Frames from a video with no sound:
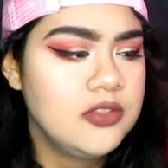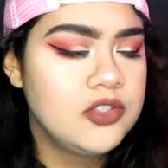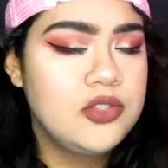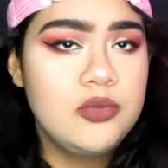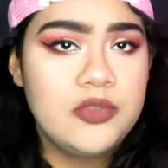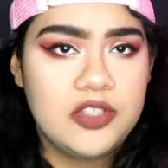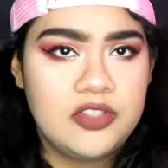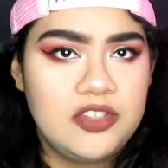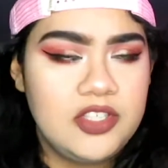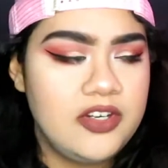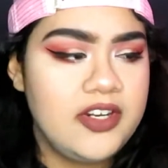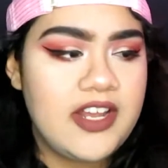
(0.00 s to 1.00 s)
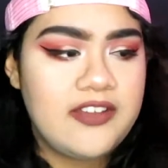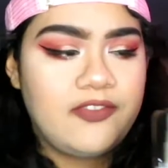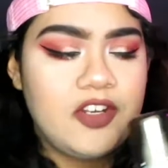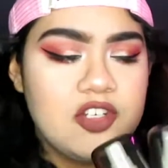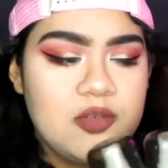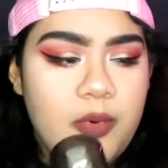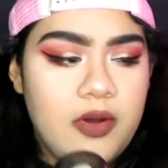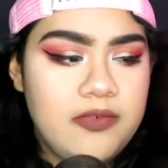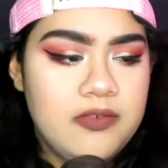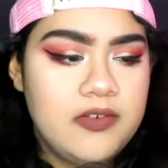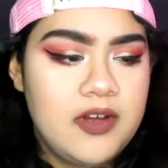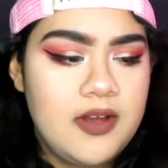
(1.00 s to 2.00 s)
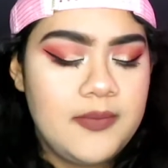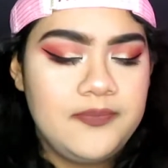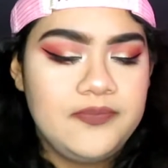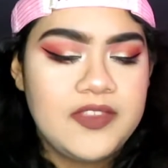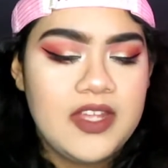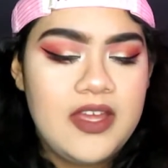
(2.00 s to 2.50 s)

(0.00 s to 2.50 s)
2 this year and I finished both of them.